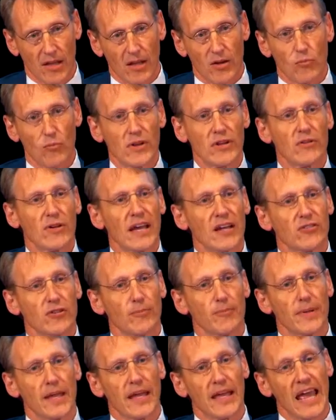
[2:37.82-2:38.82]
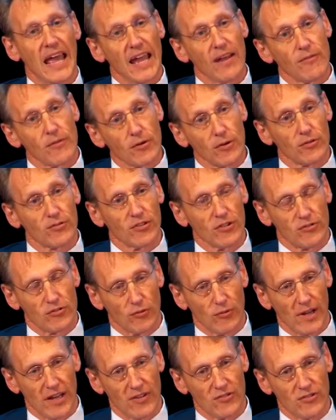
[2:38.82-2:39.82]
When you get to behavioral
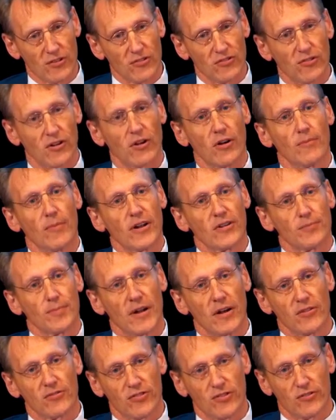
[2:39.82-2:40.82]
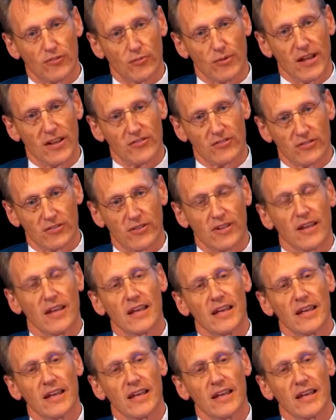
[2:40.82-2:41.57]
situations, you're in a much better situation